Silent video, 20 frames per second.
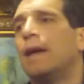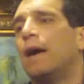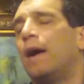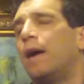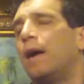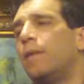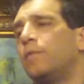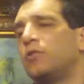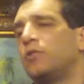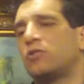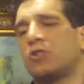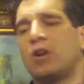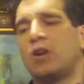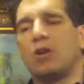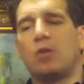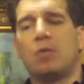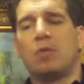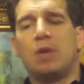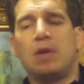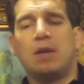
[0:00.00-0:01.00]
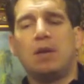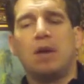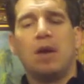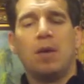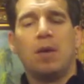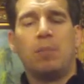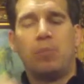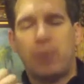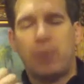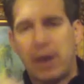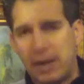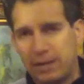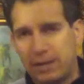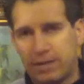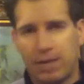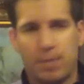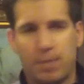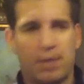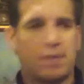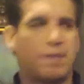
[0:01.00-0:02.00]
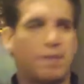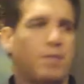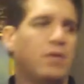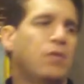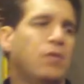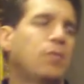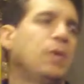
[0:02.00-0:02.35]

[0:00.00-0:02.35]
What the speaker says: You're starting to read brainstem activity.